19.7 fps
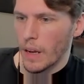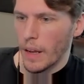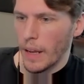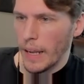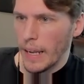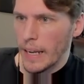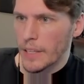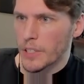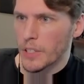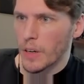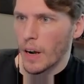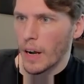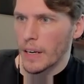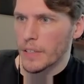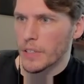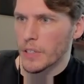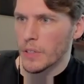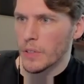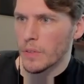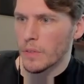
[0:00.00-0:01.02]
Ants are high
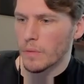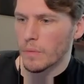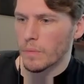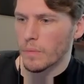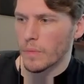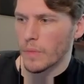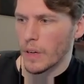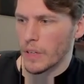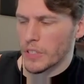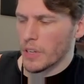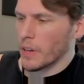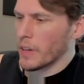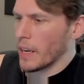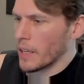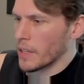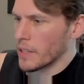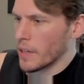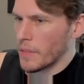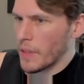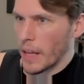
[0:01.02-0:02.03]
too. Is it okay?
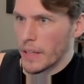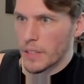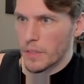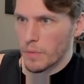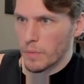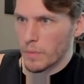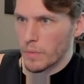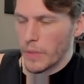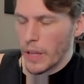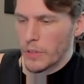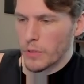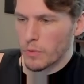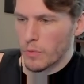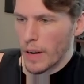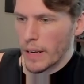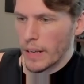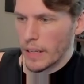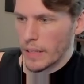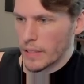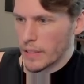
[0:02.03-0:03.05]
That's that's
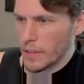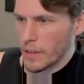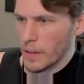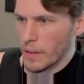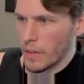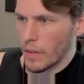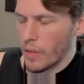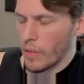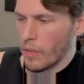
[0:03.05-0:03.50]
red ants though.